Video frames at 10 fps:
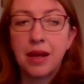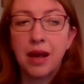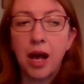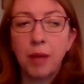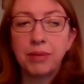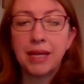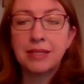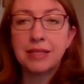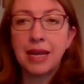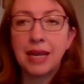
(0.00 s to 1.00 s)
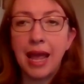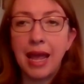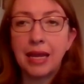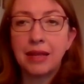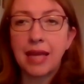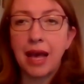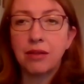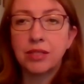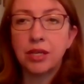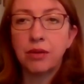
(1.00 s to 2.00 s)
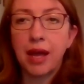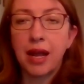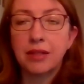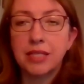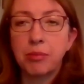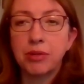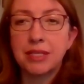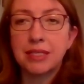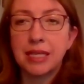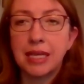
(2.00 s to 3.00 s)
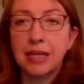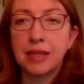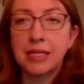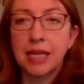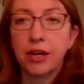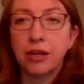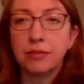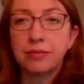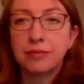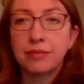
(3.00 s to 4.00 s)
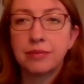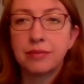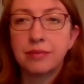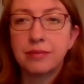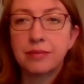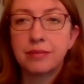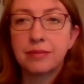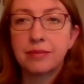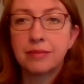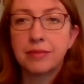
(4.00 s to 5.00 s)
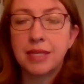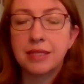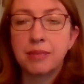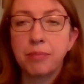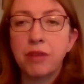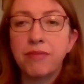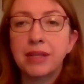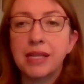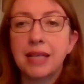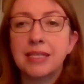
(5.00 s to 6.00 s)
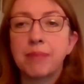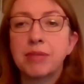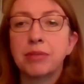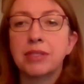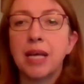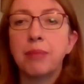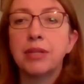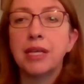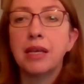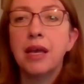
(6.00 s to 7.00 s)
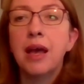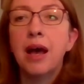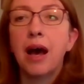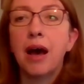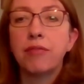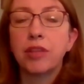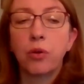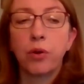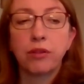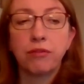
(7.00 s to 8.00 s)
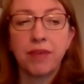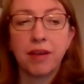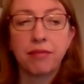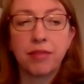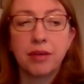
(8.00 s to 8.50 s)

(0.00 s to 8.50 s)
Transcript: I'll place an A in the alto and I'll double the C in the tenor. This is a perfectly acceptable doubling of the chordal fifth.